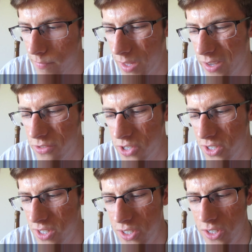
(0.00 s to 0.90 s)
Life's
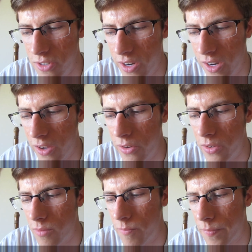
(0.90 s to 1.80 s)
just easy right now
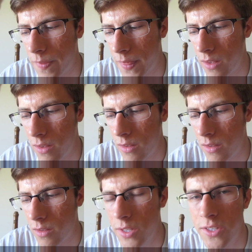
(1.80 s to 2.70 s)
and
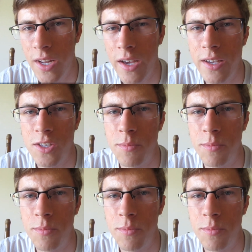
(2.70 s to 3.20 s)
it's nice,